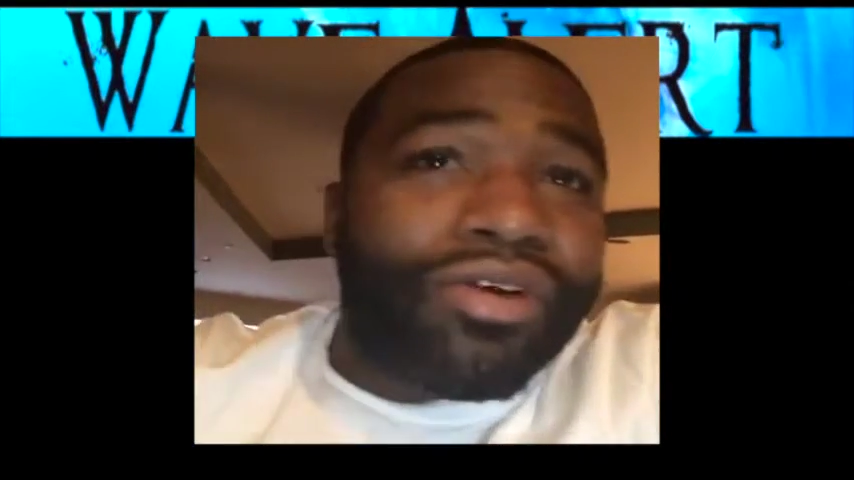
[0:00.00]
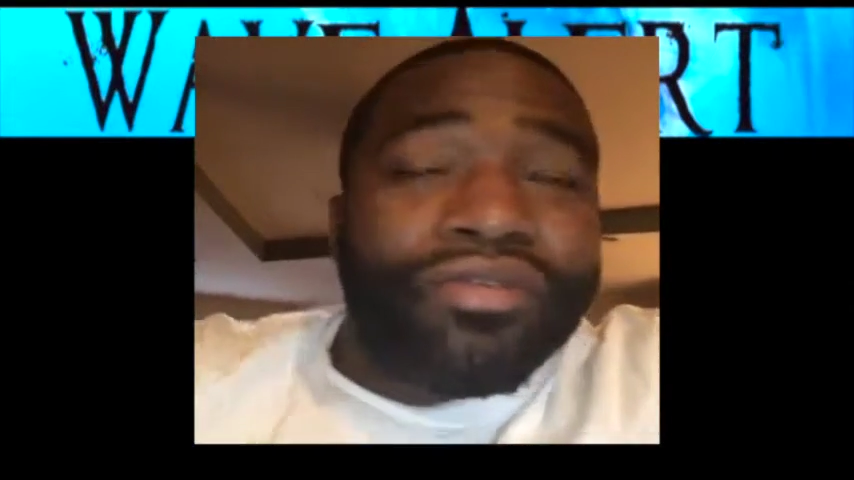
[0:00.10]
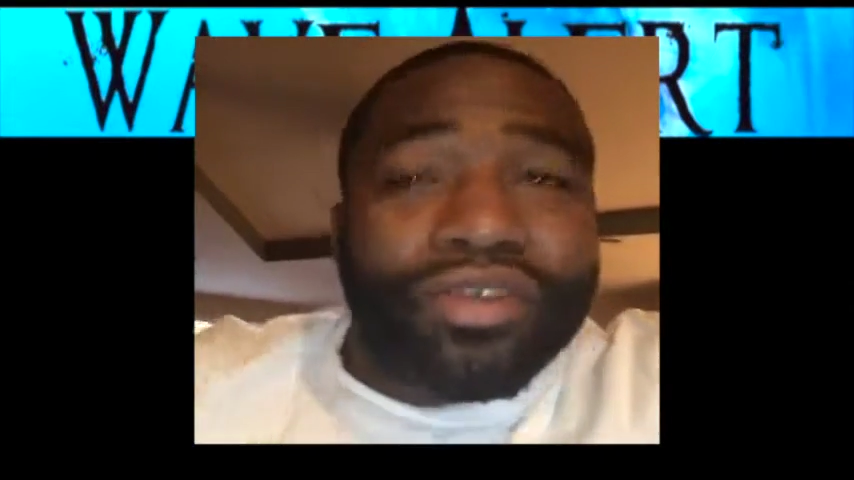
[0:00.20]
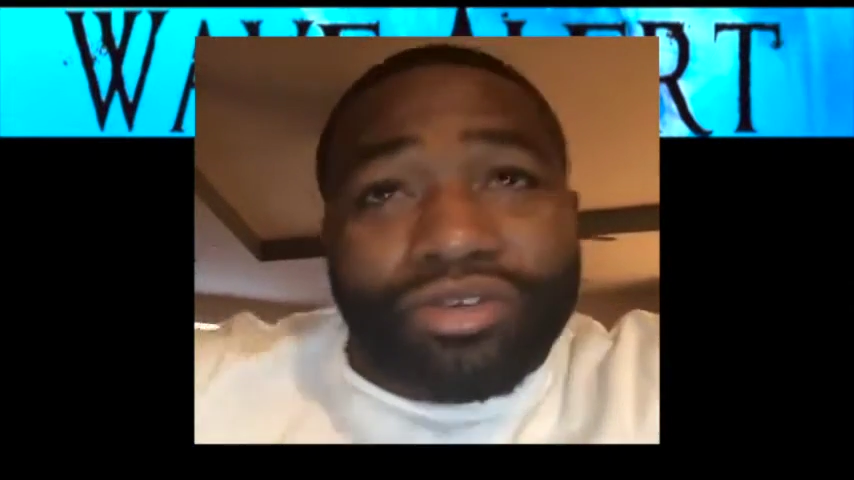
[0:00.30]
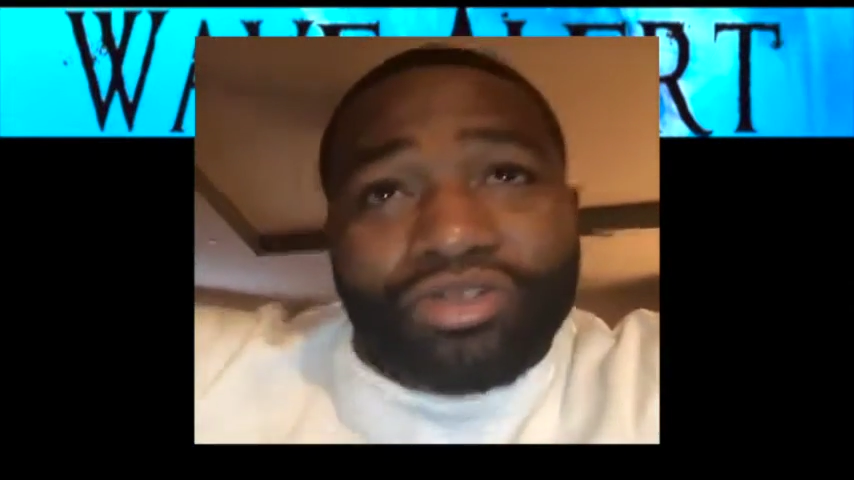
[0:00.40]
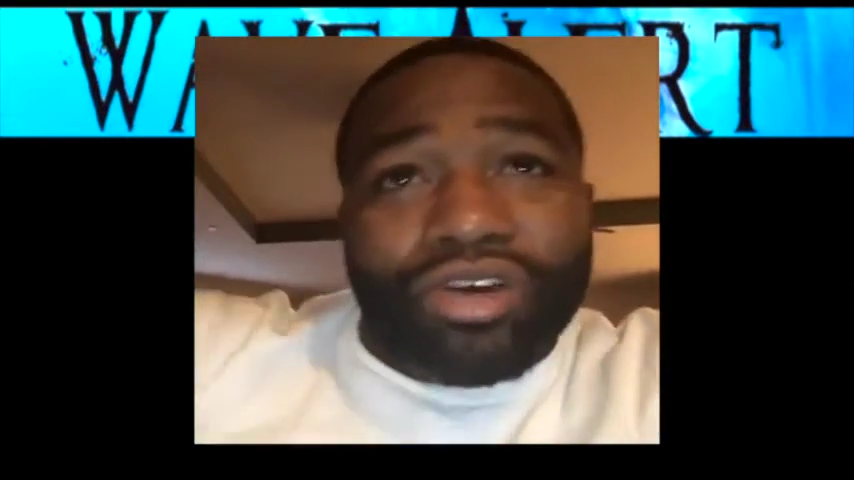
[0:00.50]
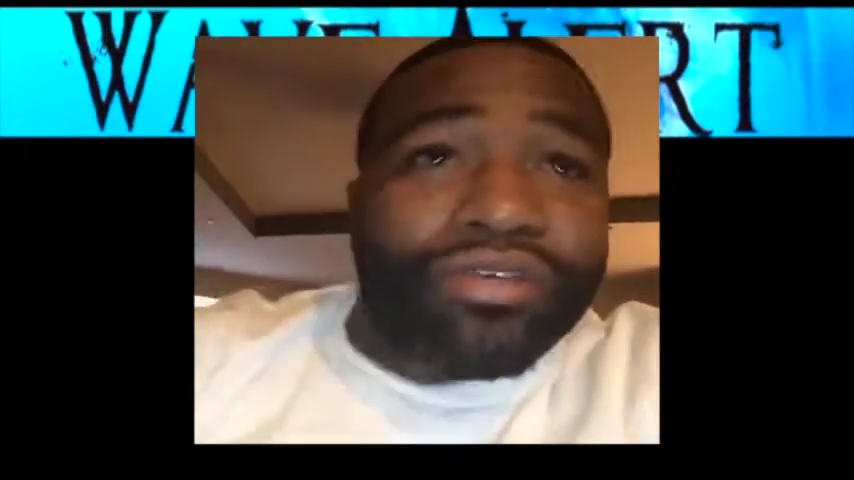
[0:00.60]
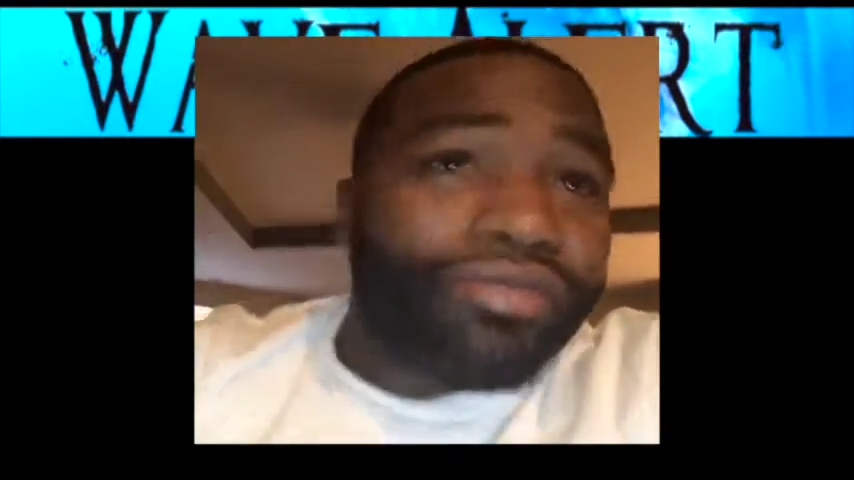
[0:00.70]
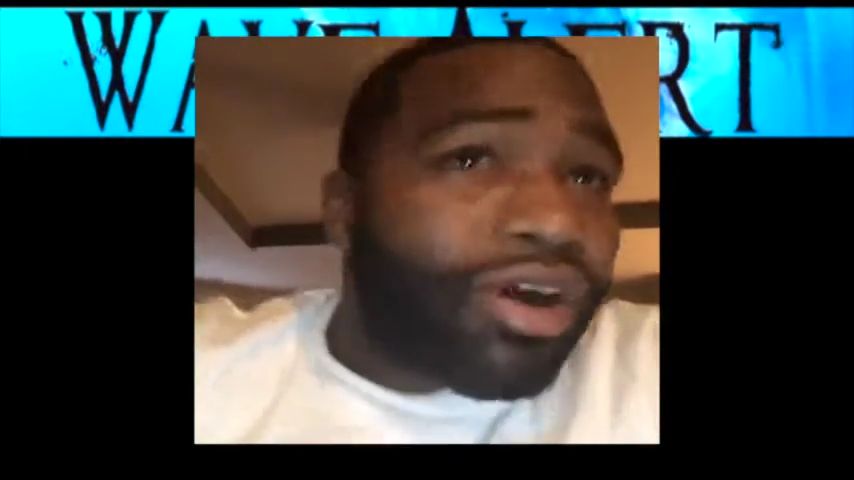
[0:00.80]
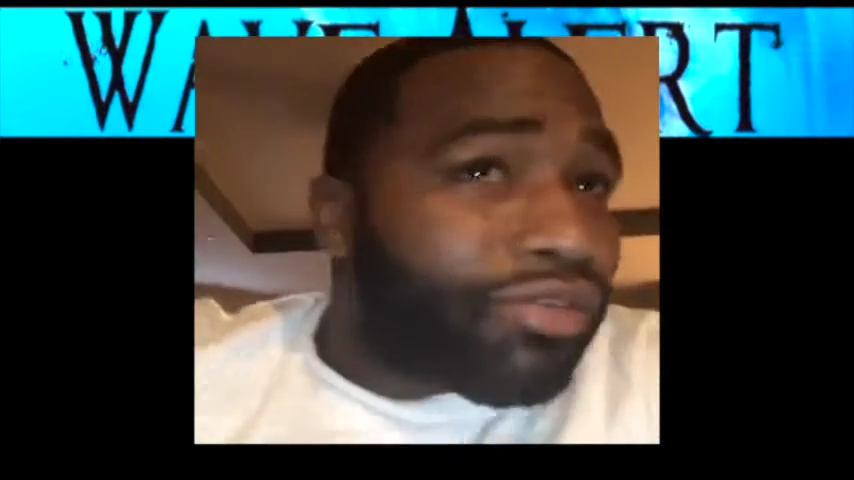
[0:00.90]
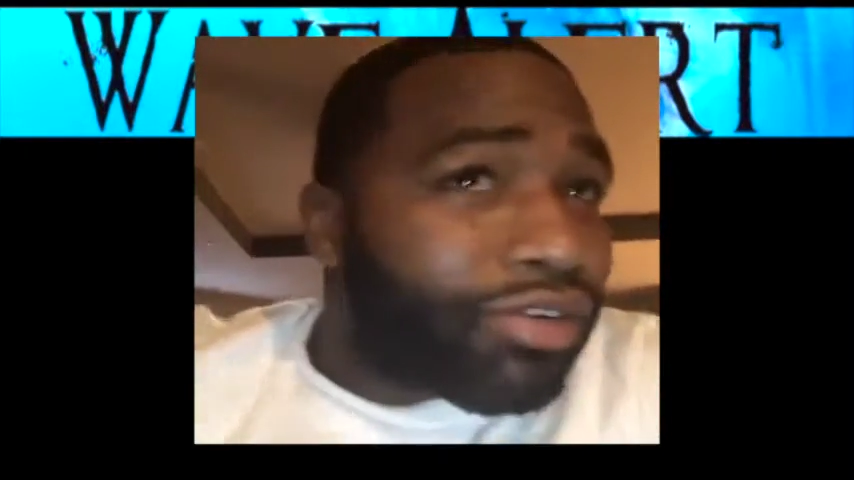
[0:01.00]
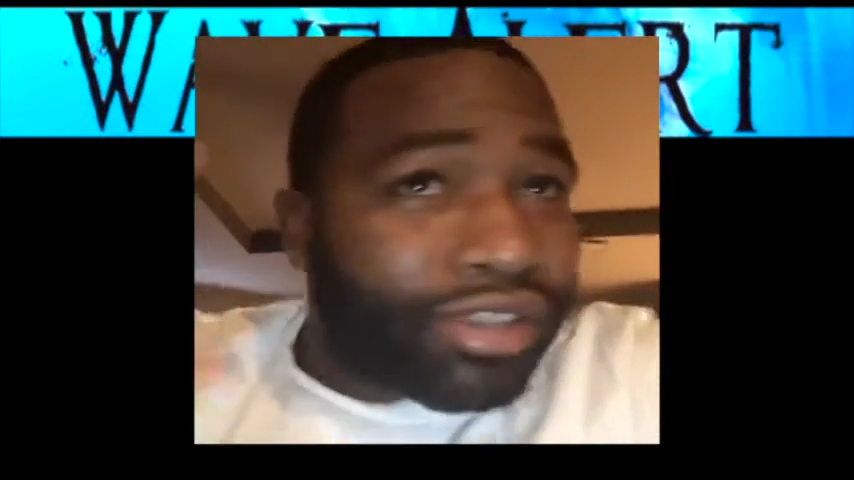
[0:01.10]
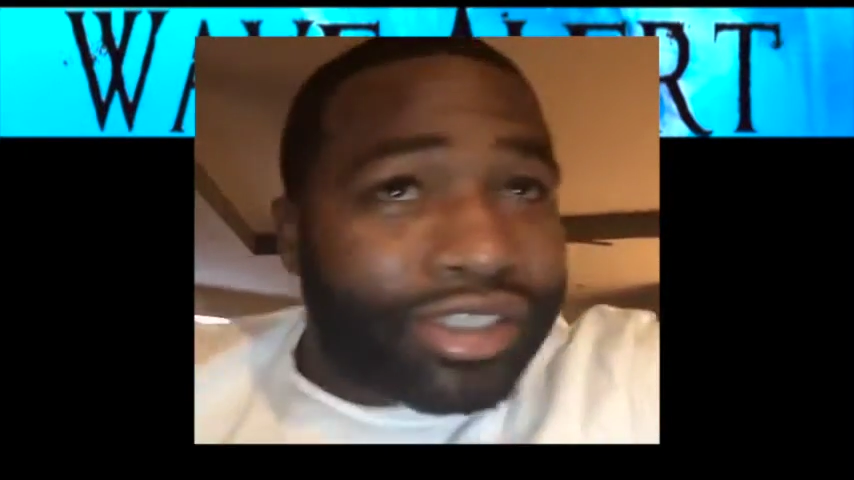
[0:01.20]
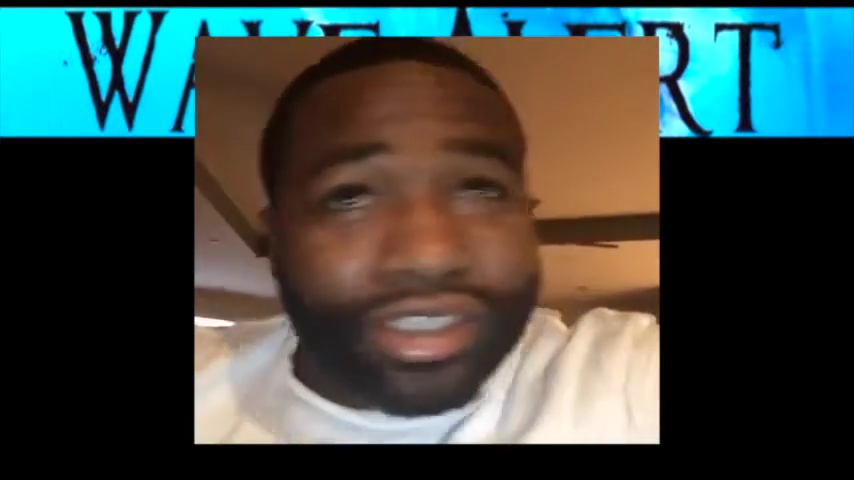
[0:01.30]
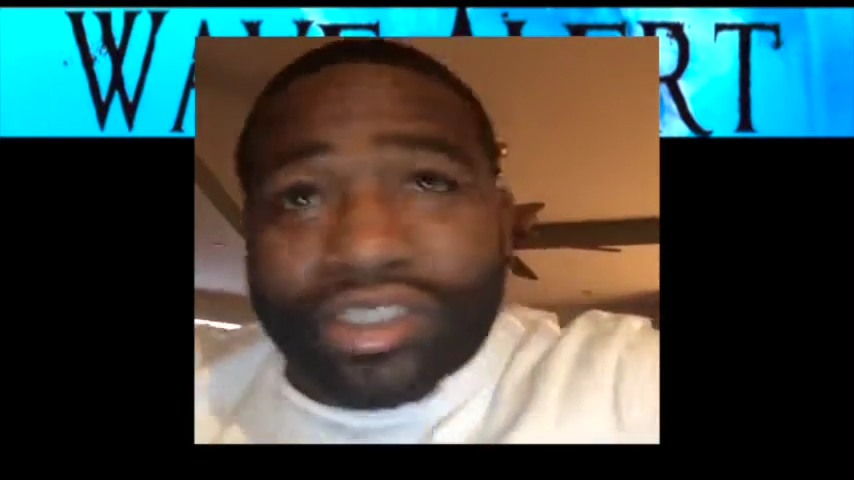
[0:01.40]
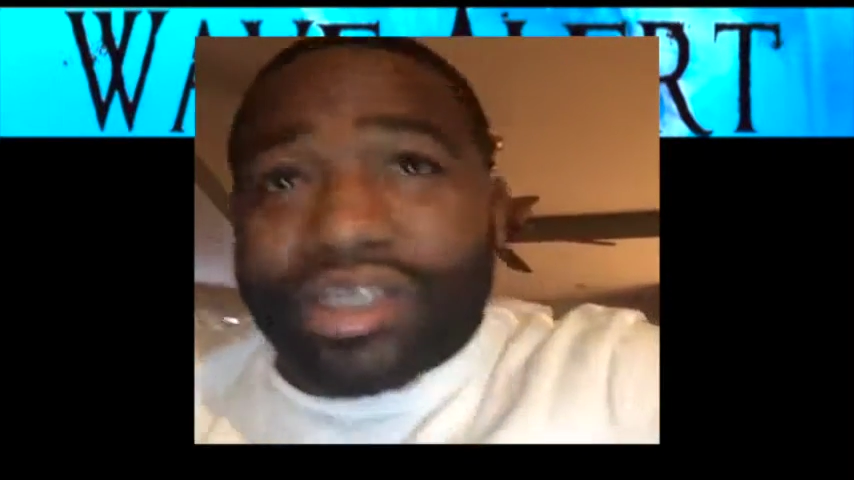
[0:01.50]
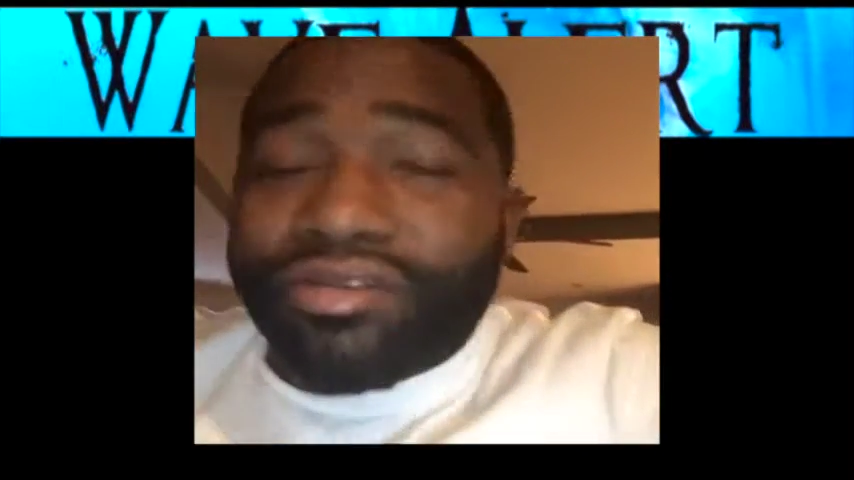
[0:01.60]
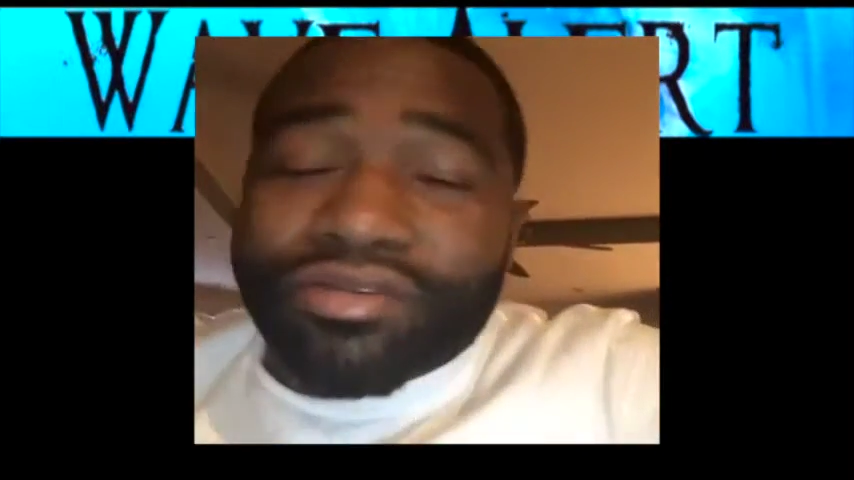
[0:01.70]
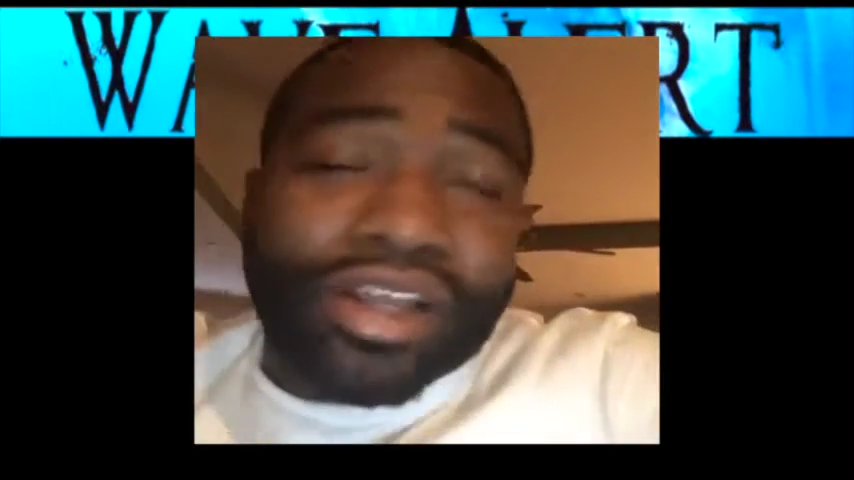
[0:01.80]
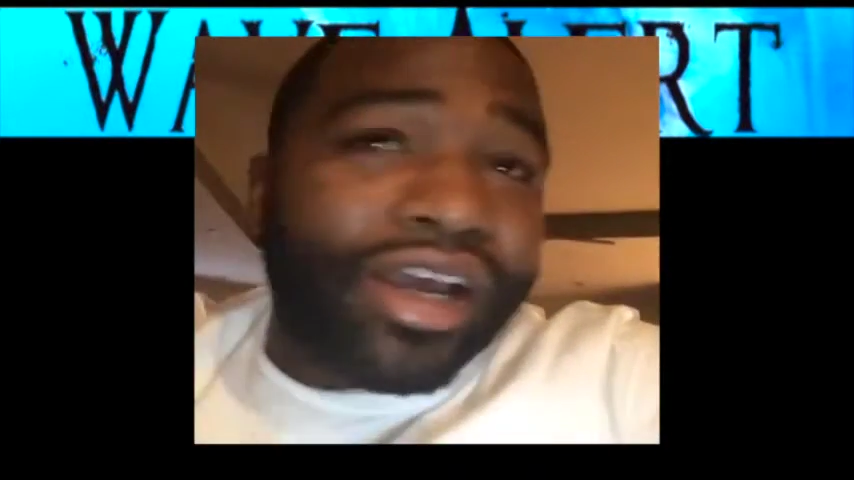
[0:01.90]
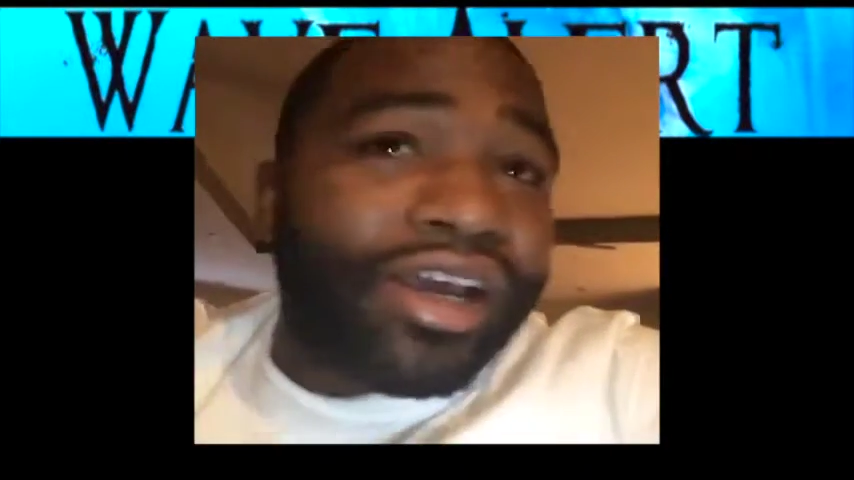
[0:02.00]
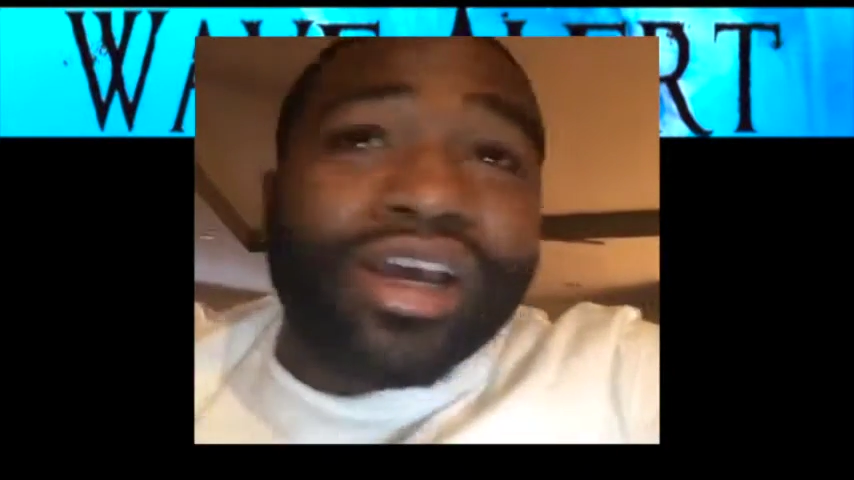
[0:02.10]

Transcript: I fuck with Quavo. I fuck with DC Young Fly.